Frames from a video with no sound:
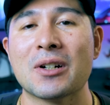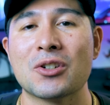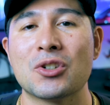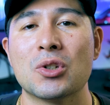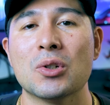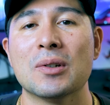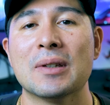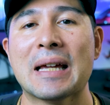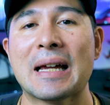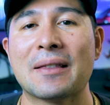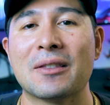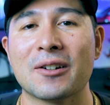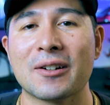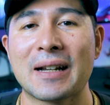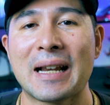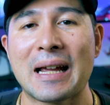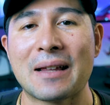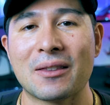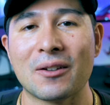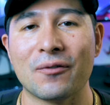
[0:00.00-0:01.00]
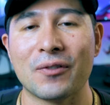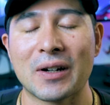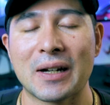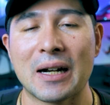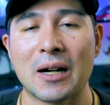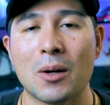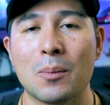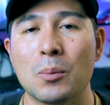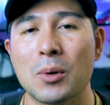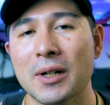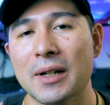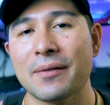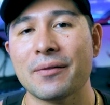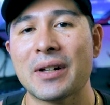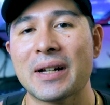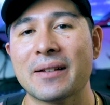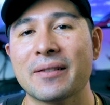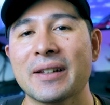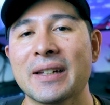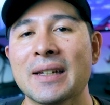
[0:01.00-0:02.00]
issue that they're going to have to figure out. More than
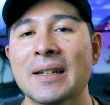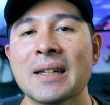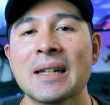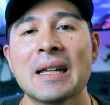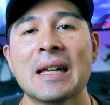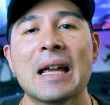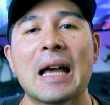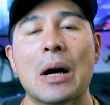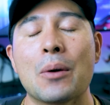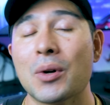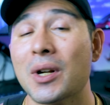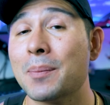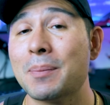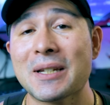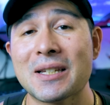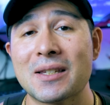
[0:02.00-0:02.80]
likely, I wouldn't be